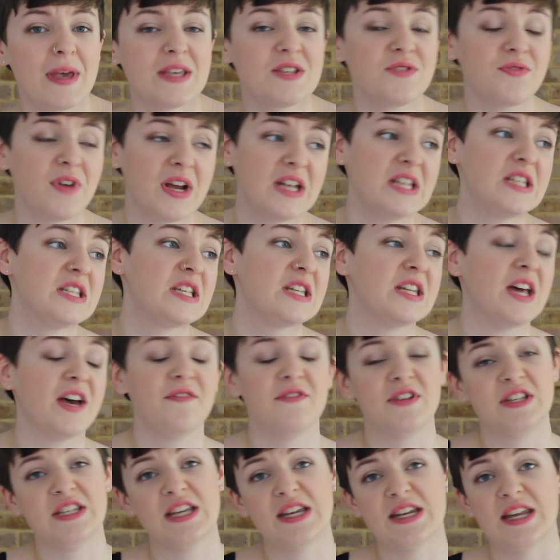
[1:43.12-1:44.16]
best friend tonight
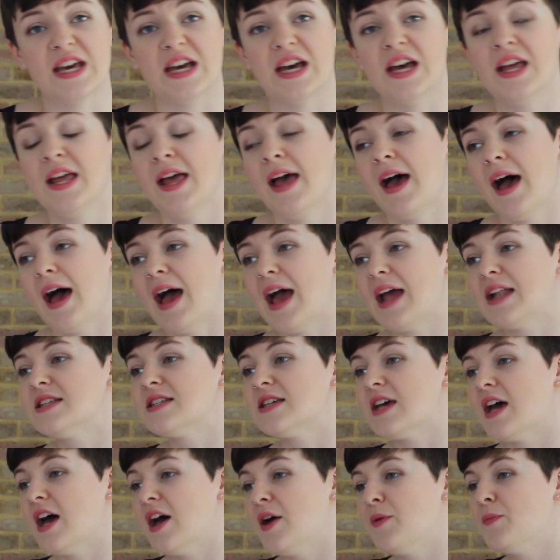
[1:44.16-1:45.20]
for dinner,
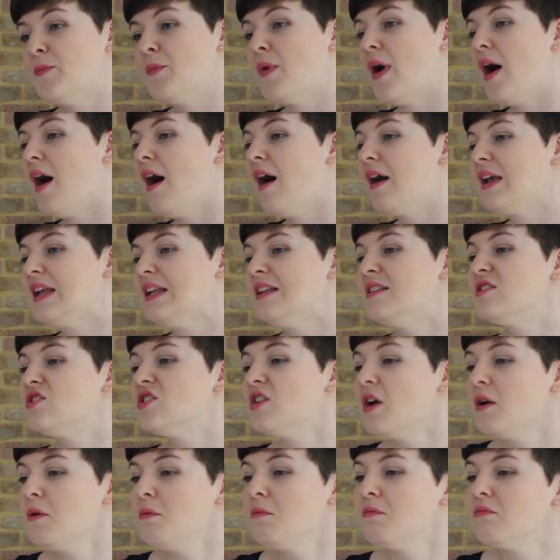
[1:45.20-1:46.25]
and I
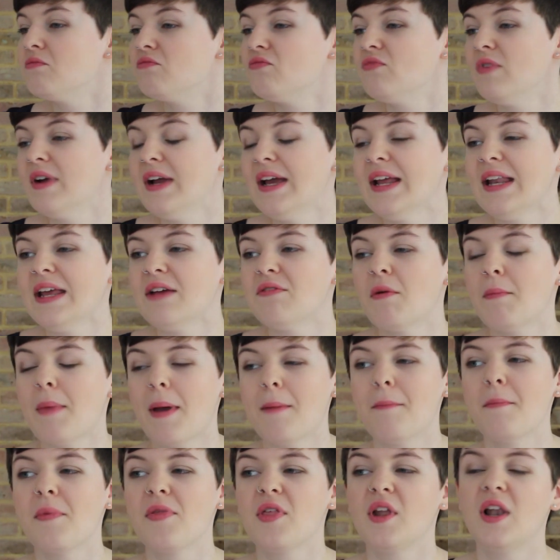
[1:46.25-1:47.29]
don't really
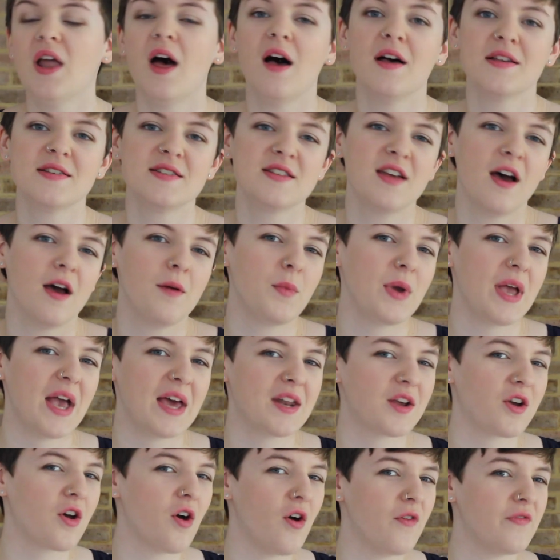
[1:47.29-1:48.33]
remember the last time we
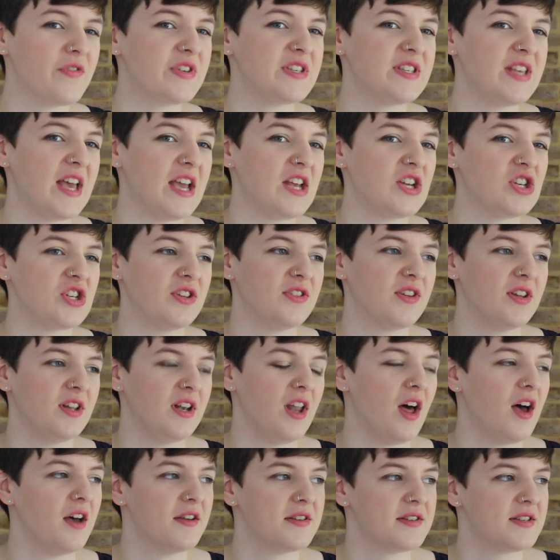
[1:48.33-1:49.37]
had a conversation that
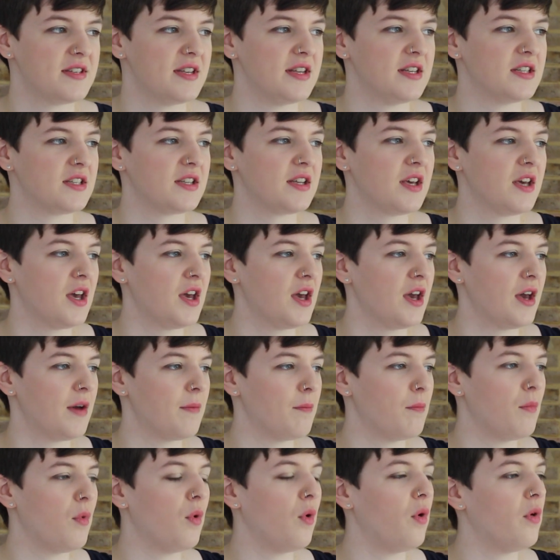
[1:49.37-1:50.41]
lasted
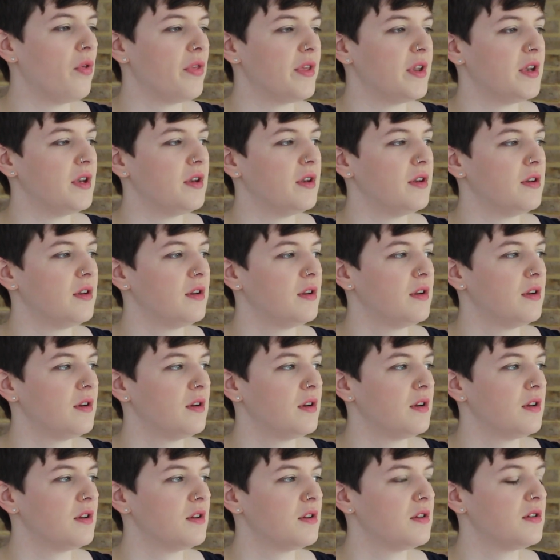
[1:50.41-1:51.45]
more than
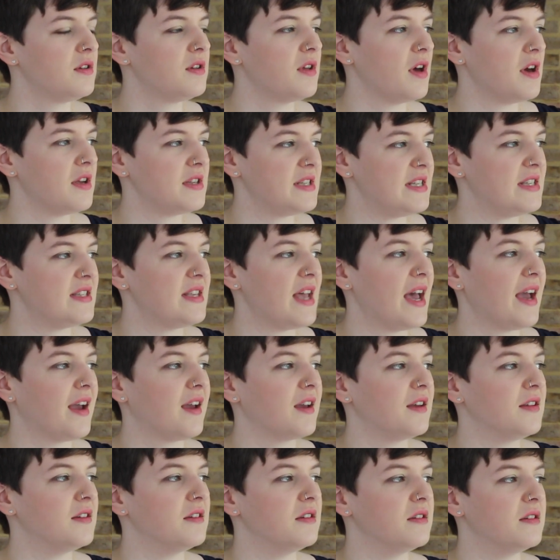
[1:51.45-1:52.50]
30
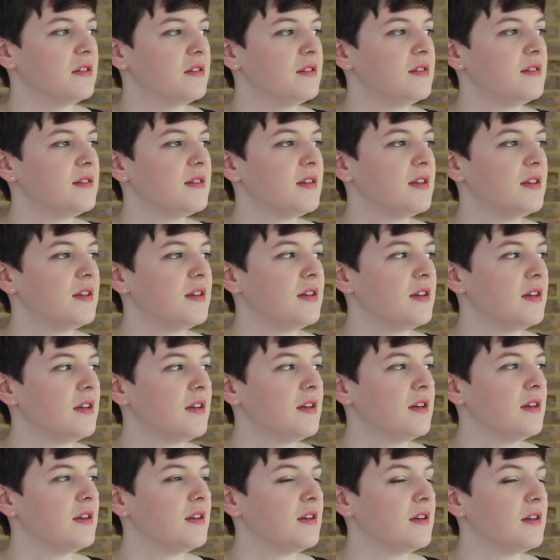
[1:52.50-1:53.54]
seconds.
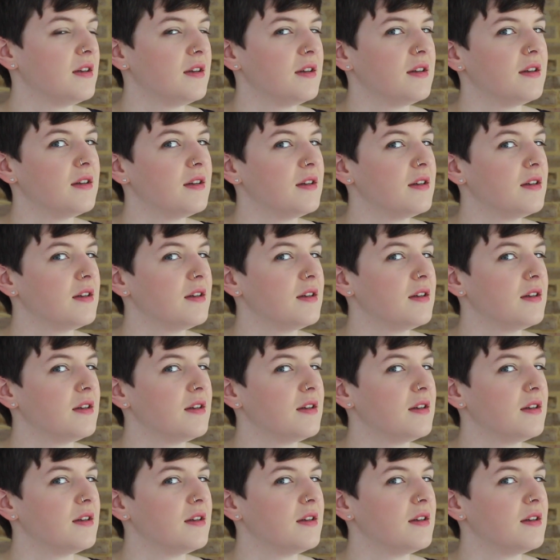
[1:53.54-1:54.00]
So when I